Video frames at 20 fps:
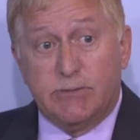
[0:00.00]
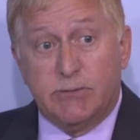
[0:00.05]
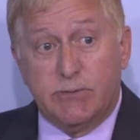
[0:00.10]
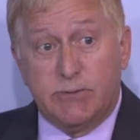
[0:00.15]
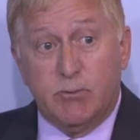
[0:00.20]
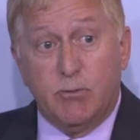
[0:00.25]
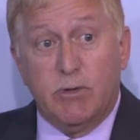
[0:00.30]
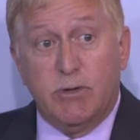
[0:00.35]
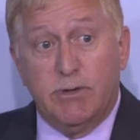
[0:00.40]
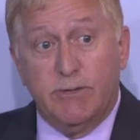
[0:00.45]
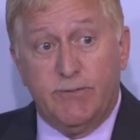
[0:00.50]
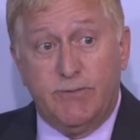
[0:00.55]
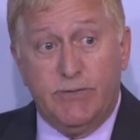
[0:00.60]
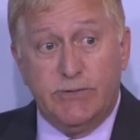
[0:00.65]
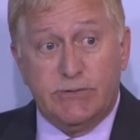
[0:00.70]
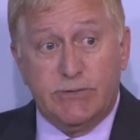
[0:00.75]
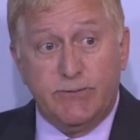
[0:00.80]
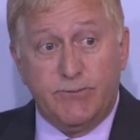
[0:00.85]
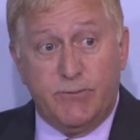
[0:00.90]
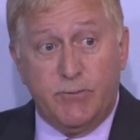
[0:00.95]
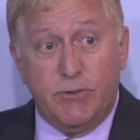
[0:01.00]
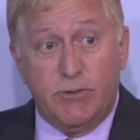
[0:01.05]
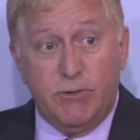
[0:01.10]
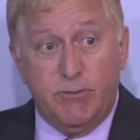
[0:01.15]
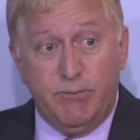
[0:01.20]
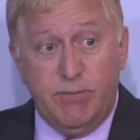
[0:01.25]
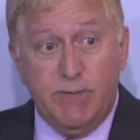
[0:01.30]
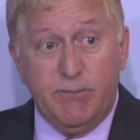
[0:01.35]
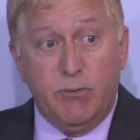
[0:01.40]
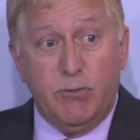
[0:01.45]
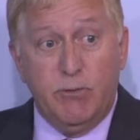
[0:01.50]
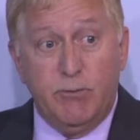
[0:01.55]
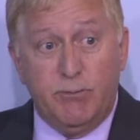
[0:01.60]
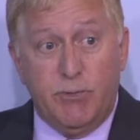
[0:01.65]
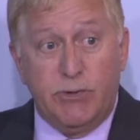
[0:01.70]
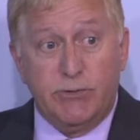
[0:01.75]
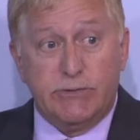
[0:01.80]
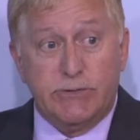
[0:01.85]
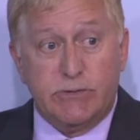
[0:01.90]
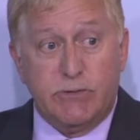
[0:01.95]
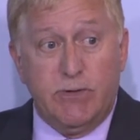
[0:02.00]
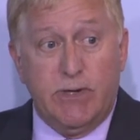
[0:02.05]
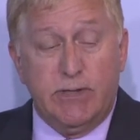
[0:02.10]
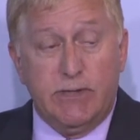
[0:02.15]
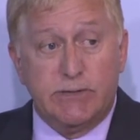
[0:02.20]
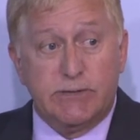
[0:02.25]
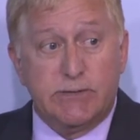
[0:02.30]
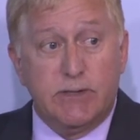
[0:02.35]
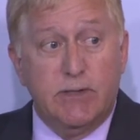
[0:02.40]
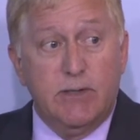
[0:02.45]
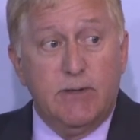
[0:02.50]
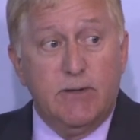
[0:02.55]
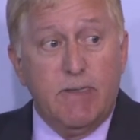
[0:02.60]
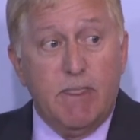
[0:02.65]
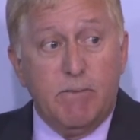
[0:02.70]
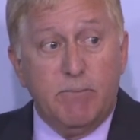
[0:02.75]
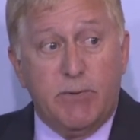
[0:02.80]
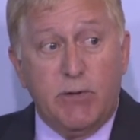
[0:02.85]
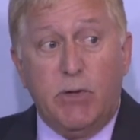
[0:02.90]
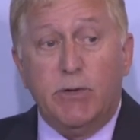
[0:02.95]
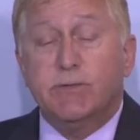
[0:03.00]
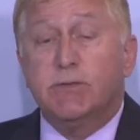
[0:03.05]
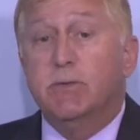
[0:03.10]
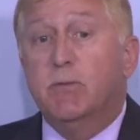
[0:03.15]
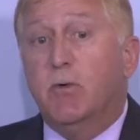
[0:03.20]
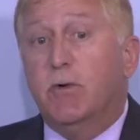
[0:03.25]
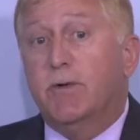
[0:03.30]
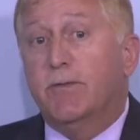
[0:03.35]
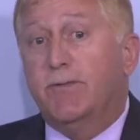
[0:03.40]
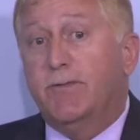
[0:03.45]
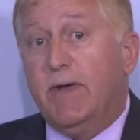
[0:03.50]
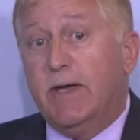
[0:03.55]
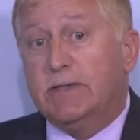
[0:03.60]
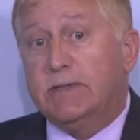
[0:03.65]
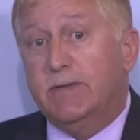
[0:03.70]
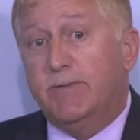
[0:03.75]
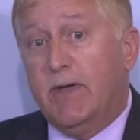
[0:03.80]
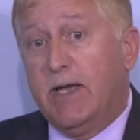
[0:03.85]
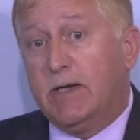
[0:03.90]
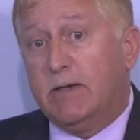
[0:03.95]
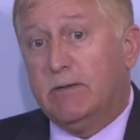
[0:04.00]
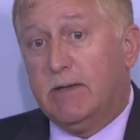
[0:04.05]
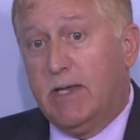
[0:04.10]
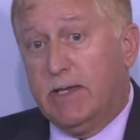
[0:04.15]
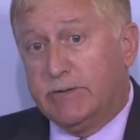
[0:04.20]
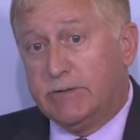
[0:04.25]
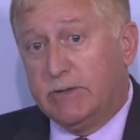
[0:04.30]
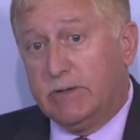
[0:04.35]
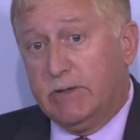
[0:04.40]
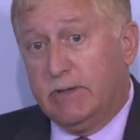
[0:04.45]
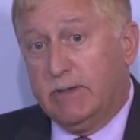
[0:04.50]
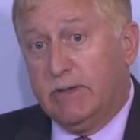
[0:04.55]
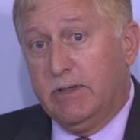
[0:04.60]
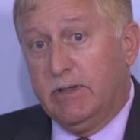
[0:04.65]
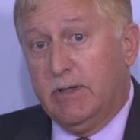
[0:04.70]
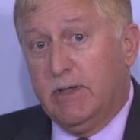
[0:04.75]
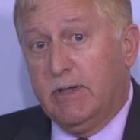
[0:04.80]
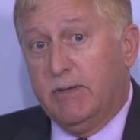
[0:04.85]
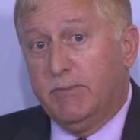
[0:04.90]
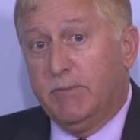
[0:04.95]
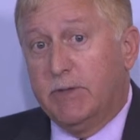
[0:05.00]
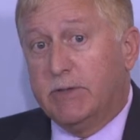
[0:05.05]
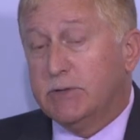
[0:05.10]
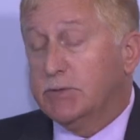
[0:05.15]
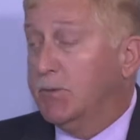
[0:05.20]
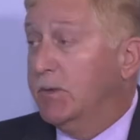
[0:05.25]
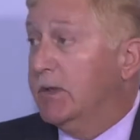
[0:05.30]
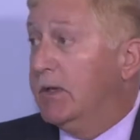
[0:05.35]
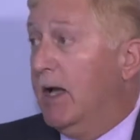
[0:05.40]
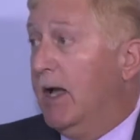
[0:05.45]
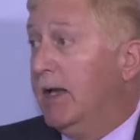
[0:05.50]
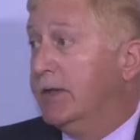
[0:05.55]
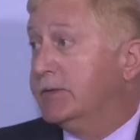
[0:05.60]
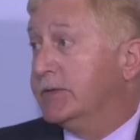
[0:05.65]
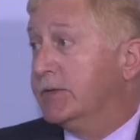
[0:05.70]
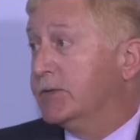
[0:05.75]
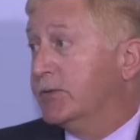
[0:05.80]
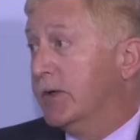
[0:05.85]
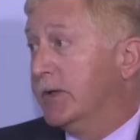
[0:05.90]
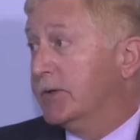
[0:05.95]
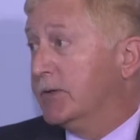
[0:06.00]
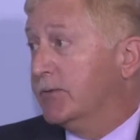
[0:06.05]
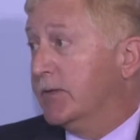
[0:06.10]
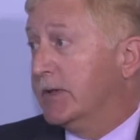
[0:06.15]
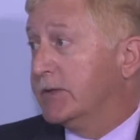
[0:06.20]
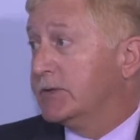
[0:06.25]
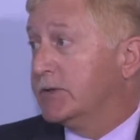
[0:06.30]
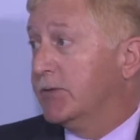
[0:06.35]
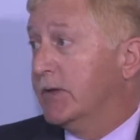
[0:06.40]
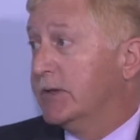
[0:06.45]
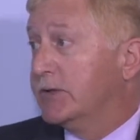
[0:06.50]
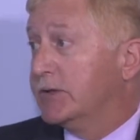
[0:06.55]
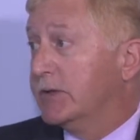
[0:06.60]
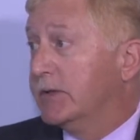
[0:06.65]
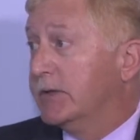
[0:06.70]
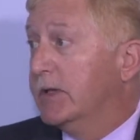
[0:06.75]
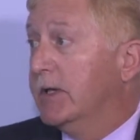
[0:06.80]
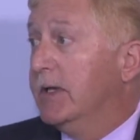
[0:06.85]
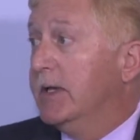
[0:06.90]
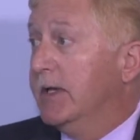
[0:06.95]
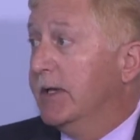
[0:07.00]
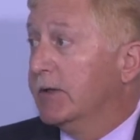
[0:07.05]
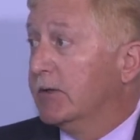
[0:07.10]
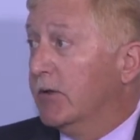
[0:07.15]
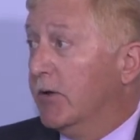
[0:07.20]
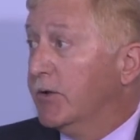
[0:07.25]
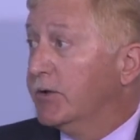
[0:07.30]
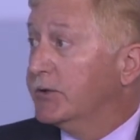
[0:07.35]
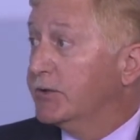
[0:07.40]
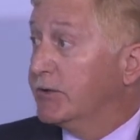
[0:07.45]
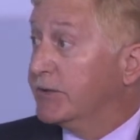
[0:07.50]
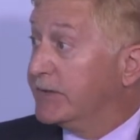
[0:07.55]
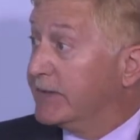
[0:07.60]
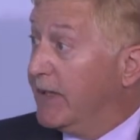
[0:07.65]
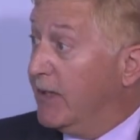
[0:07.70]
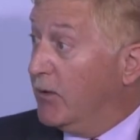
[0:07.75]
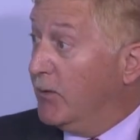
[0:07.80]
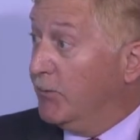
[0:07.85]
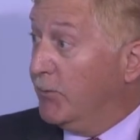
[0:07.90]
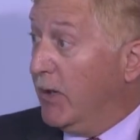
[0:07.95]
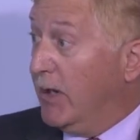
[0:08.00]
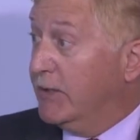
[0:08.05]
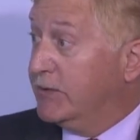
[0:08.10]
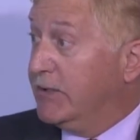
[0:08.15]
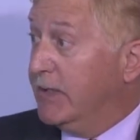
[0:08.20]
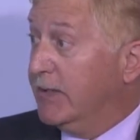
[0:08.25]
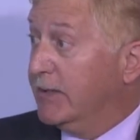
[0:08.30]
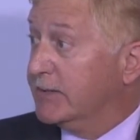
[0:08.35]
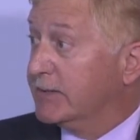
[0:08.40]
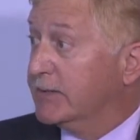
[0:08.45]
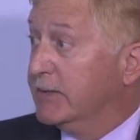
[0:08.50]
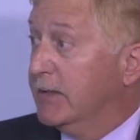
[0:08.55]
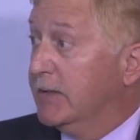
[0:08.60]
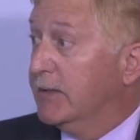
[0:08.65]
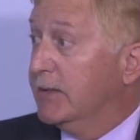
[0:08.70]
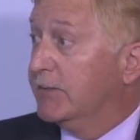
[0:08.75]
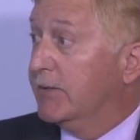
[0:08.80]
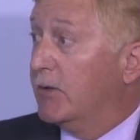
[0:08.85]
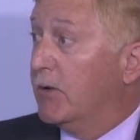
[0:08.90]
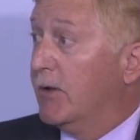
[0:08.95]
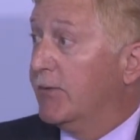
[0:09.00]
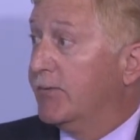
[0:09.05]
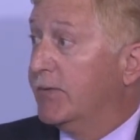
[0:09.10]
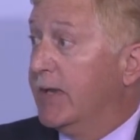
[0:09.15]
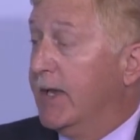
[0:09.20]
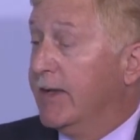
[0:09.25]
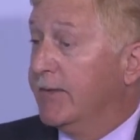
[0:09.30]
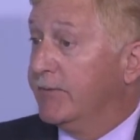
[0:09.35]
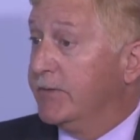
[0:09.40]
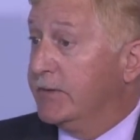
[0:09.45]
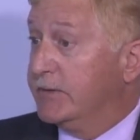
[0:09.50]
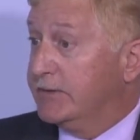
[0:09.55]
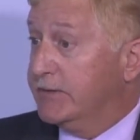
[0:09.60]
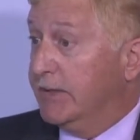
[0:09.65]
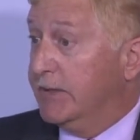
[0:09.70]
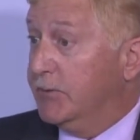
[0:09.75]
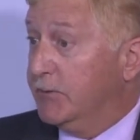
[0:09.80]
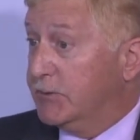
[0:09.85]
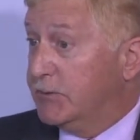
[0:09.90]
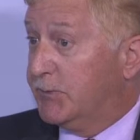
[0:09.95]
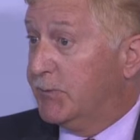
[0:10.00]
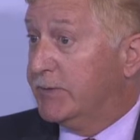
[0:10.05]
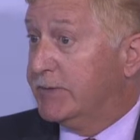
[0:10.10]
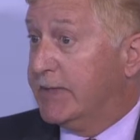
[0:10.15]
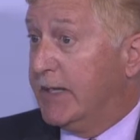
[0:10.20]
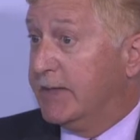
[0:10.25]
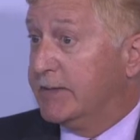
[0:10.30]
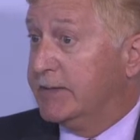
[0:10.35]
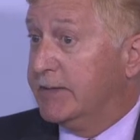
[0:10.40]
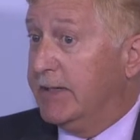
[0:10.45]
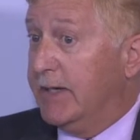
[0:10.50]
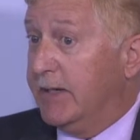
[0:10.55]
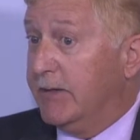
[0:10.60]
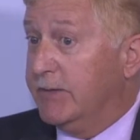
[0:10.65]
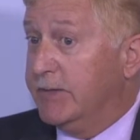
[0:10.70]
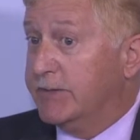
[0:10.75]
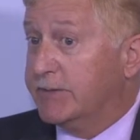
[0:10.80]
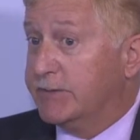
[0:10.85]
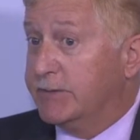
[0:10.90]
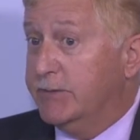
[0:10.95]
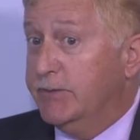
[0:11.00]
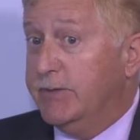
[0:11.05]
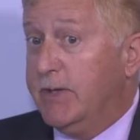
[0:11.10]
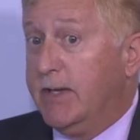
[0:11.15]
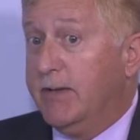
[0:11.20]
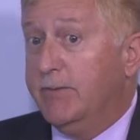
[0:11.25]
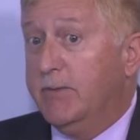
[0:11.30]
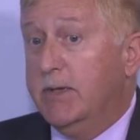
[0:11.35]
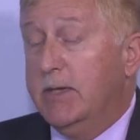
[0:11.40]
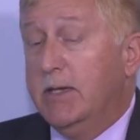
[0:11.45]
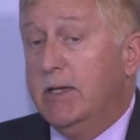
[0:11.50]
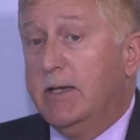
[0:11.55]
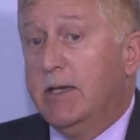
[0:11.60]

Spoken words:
So it's more efficient for the people who purchase credits, but also more effective ecologically because we concentrate the restoration in larger scale projects that often have contiguous protected areas to them.